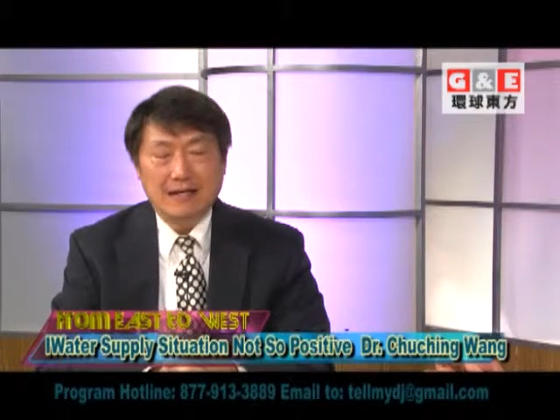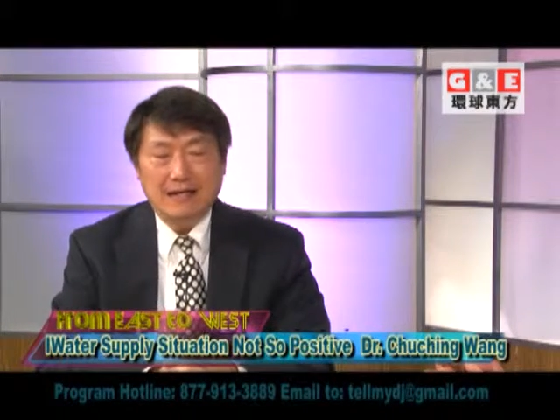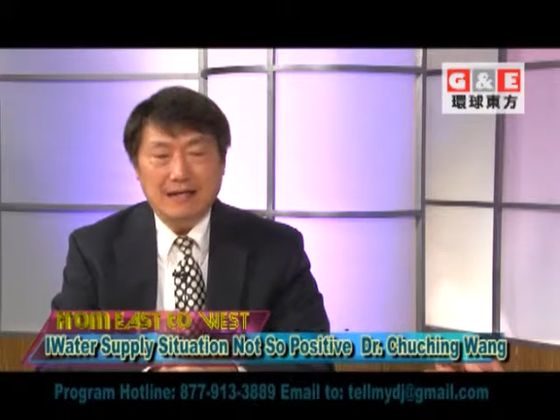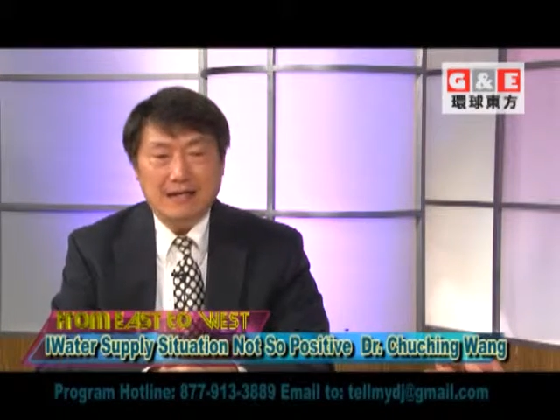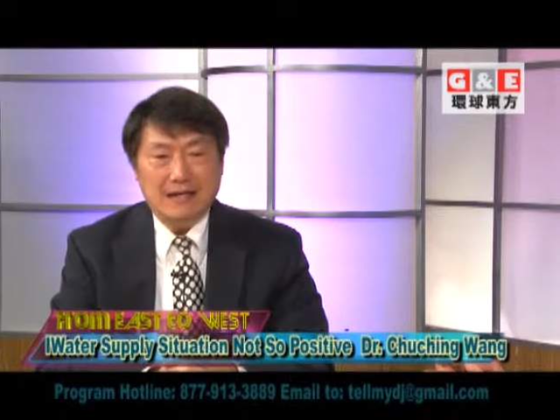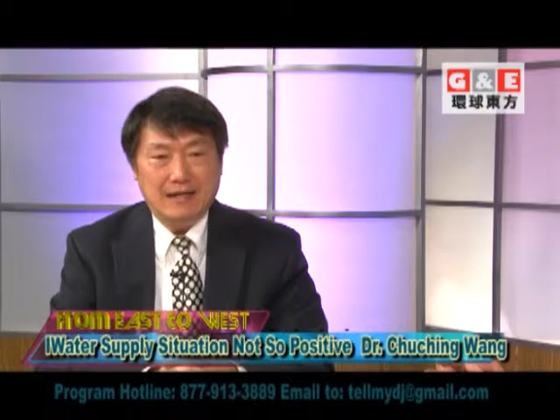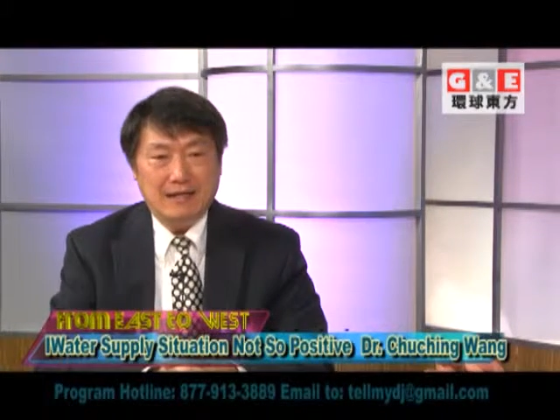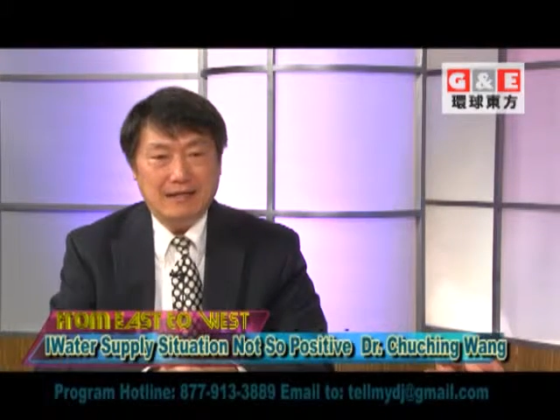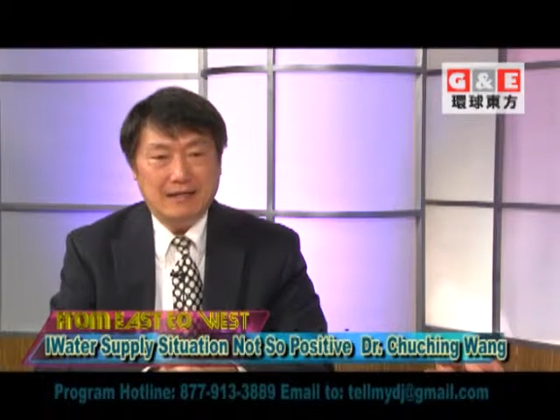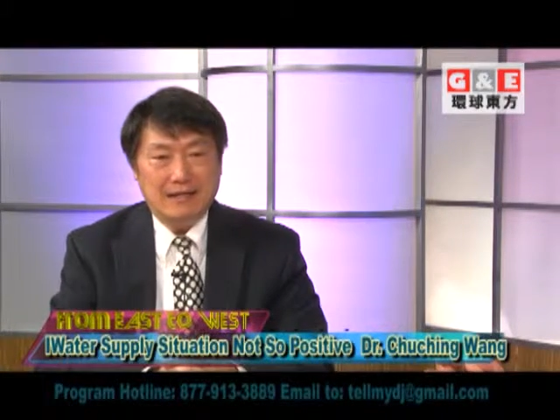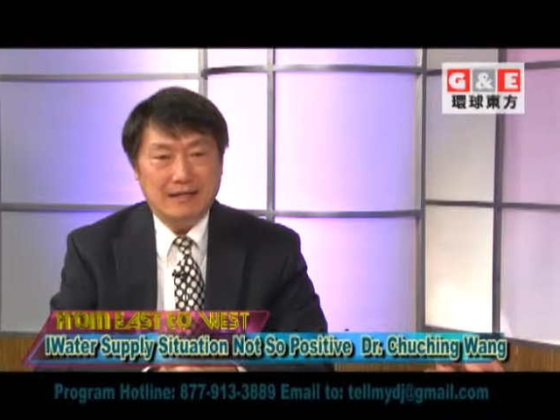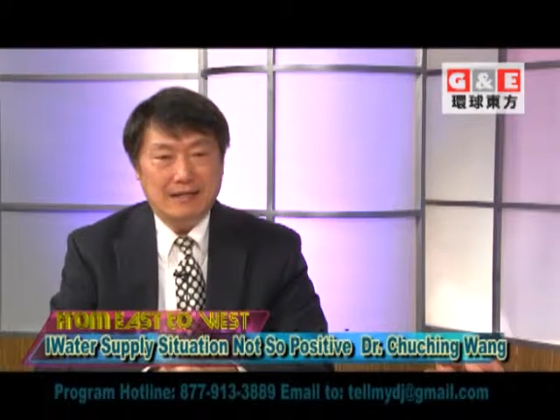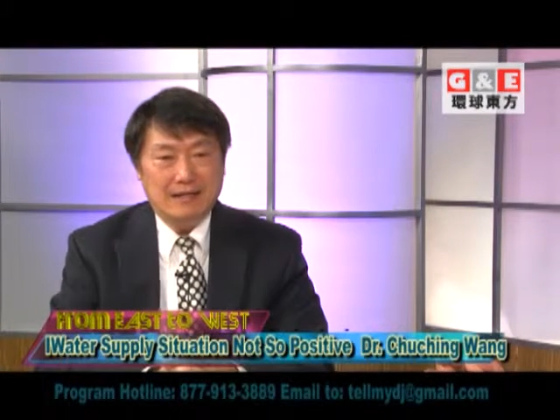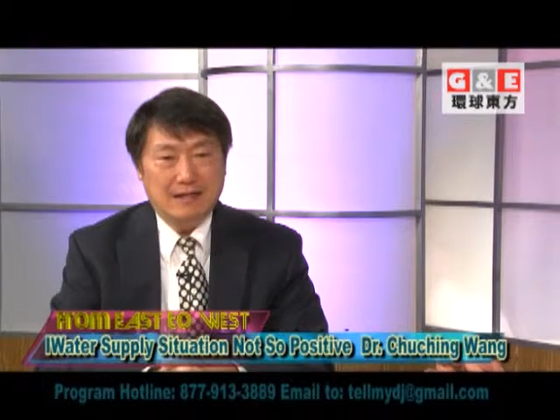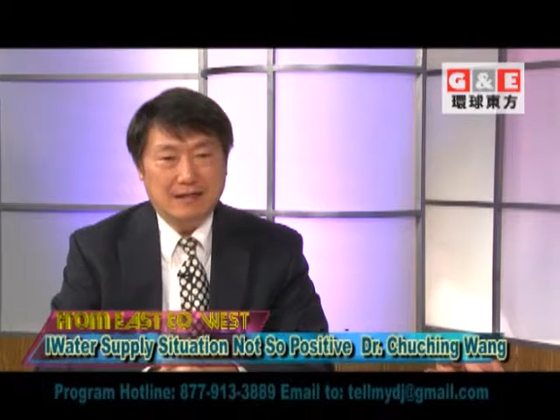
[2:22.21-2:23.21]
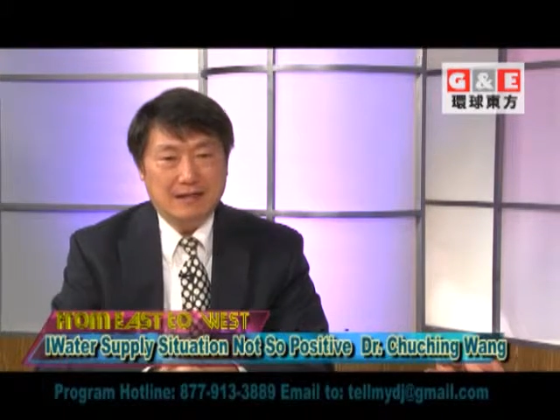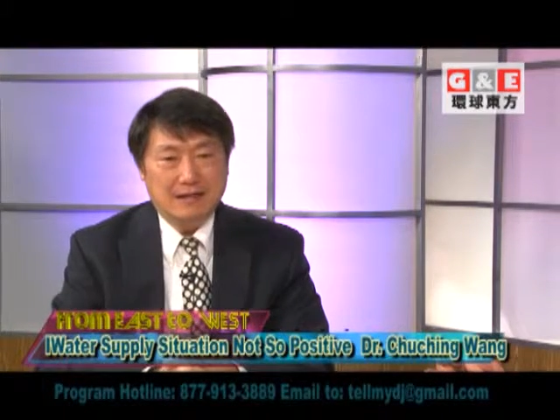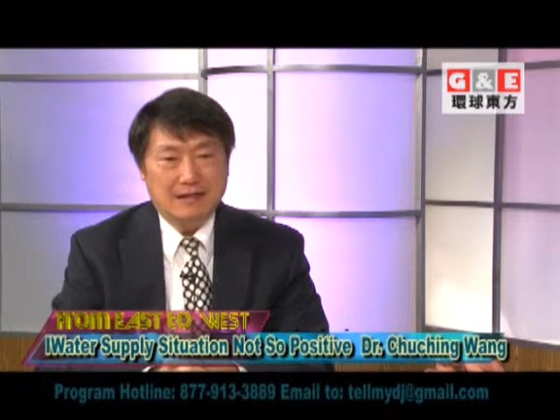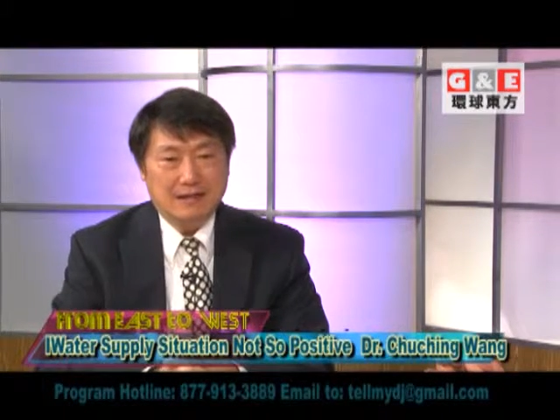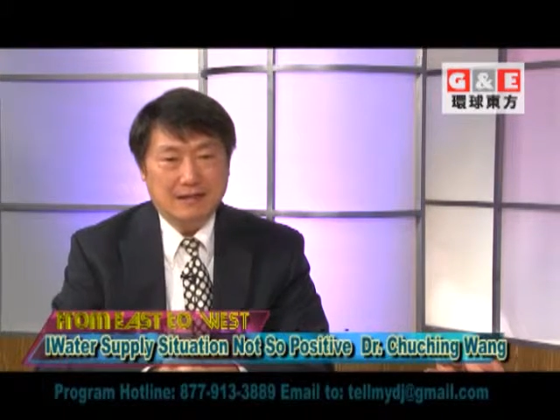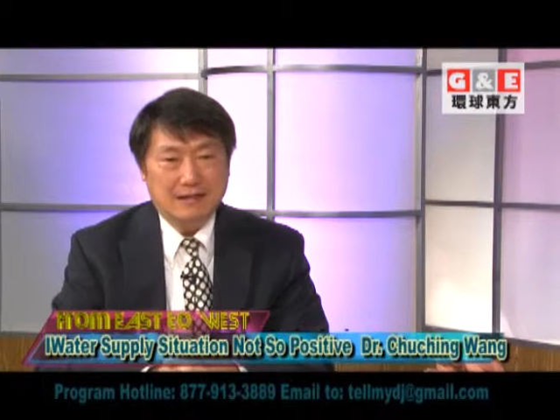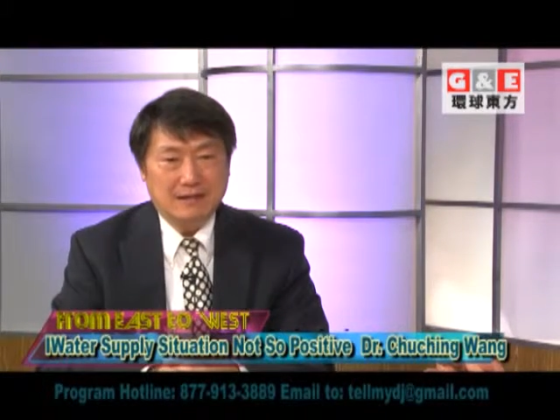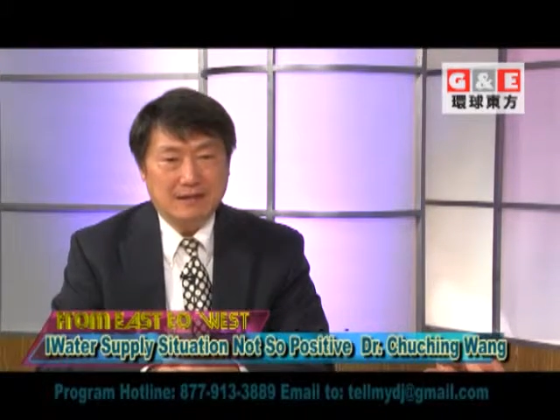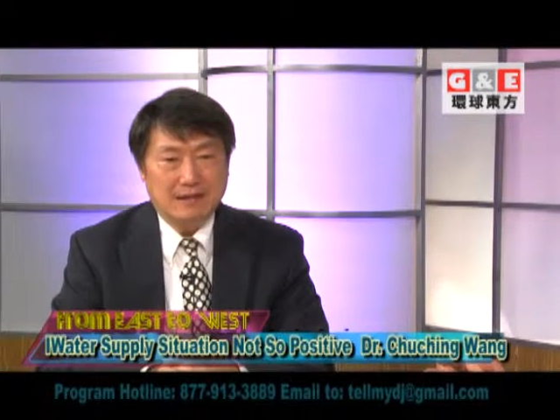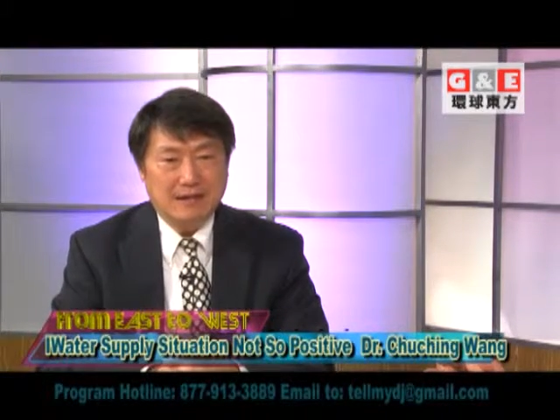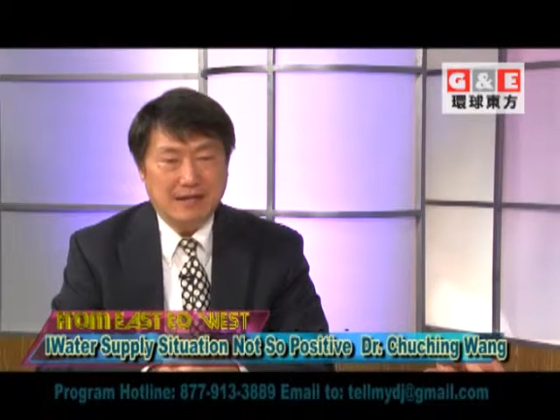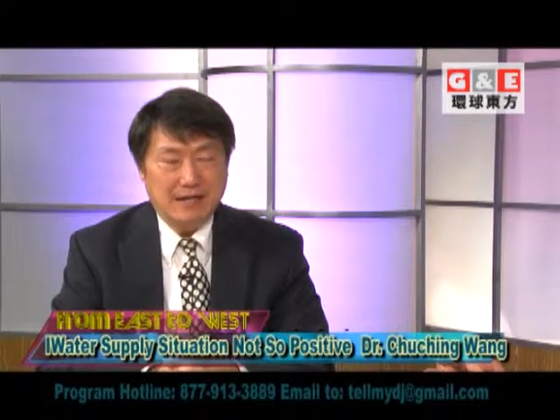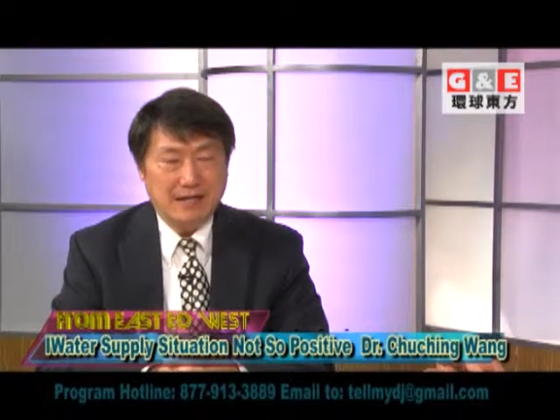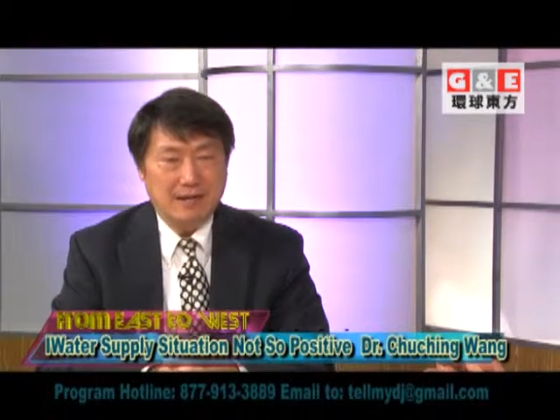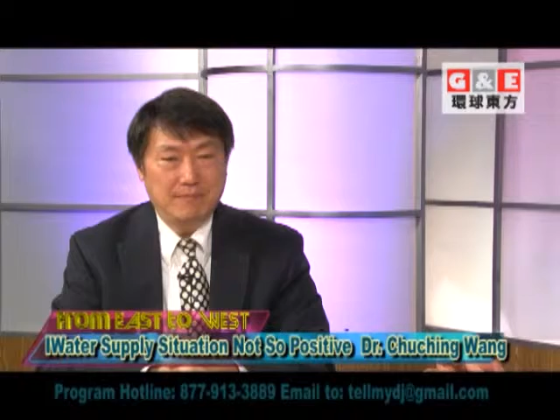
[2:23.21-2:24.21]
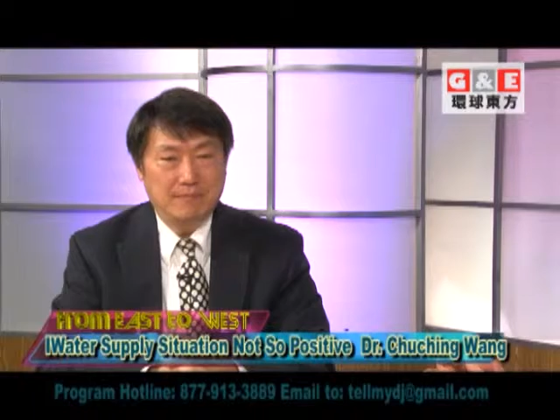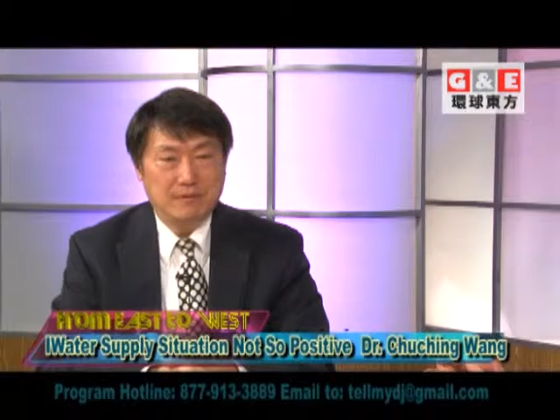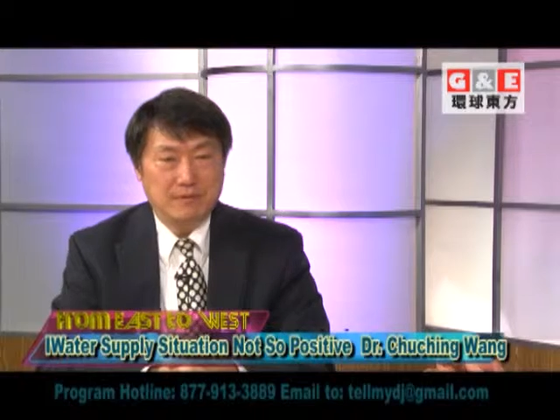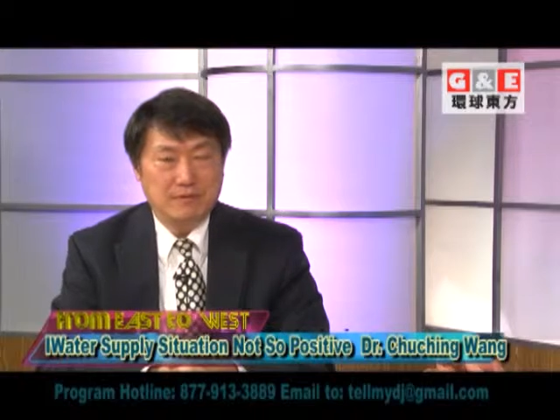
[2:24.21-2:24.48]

And I came